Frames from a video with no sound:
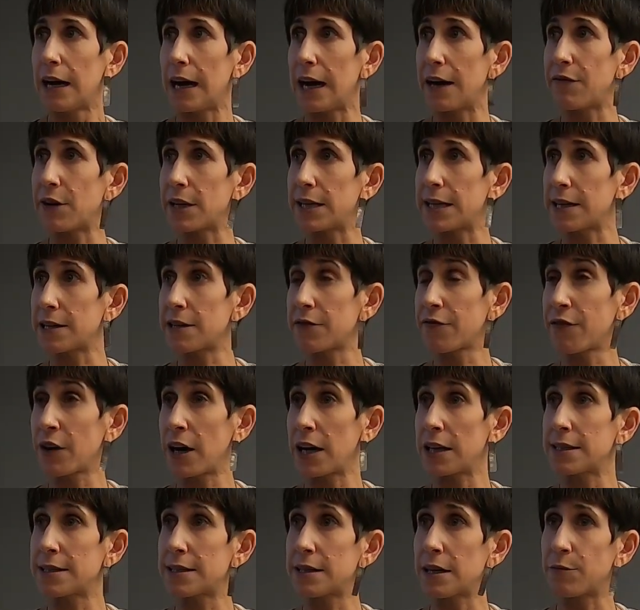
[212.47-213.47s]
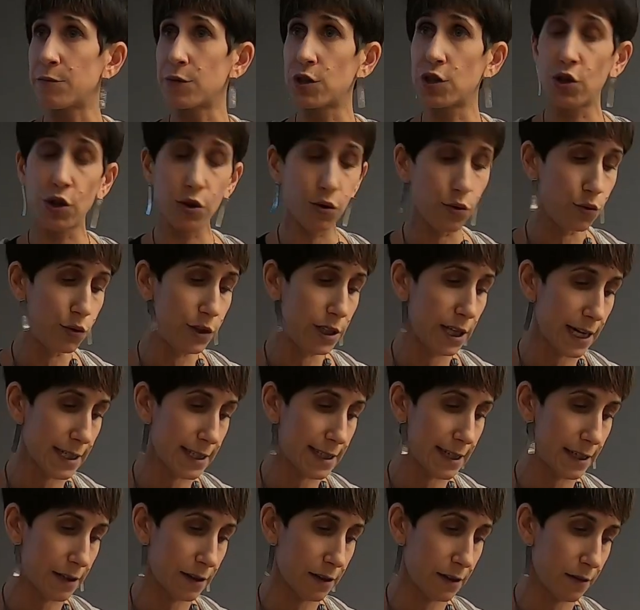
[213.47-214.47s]
I've identified some
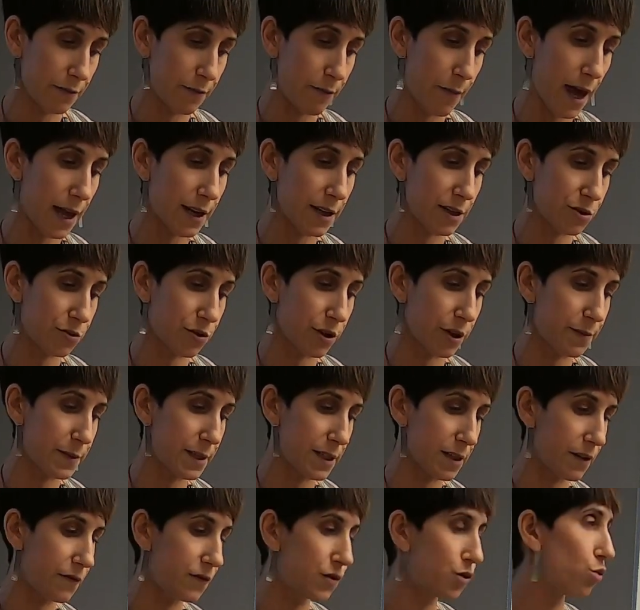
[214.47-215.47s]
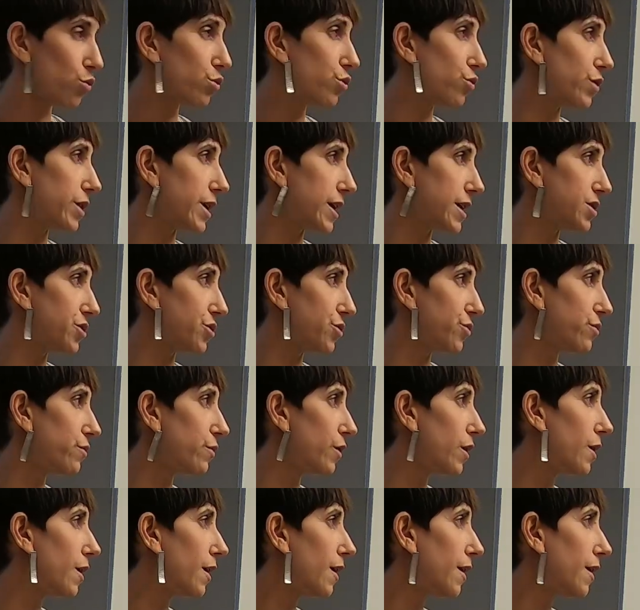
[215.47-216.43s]
24 manuscripts of Toledot Yeshu